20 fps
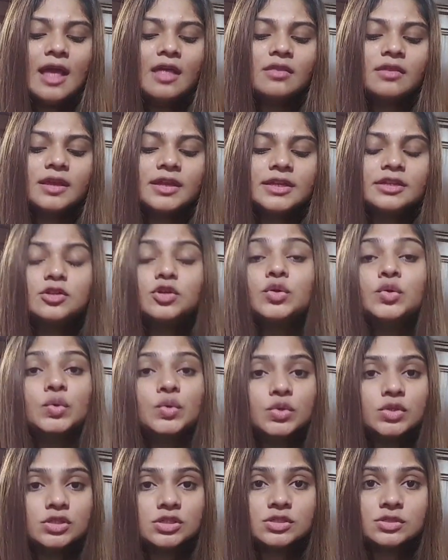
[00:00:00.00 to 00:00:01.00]
and then it
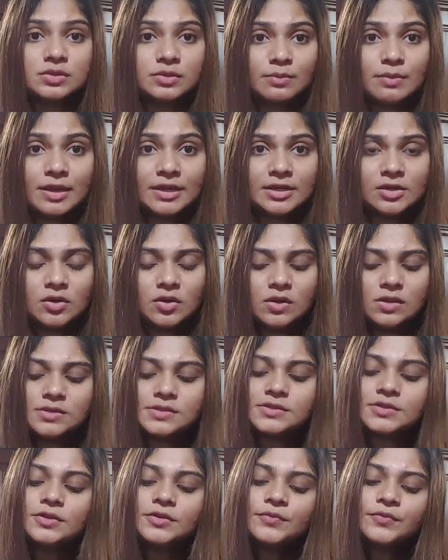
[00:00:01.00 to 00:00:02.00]
cools better
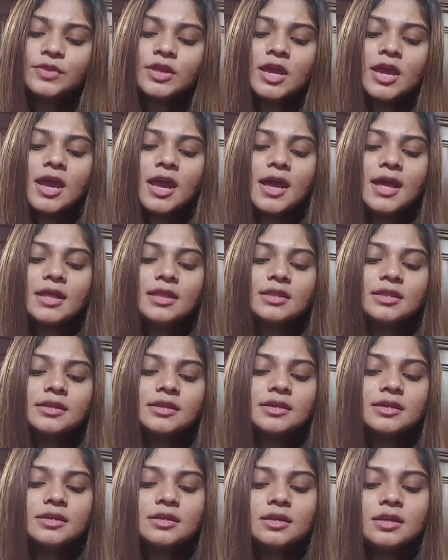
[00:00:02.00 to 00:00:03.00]
also.
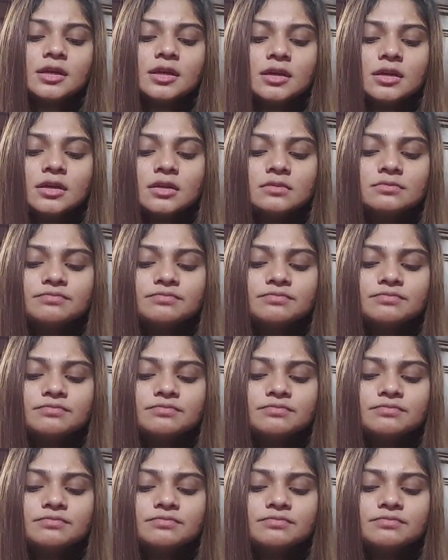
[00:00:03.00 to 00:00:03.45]
And then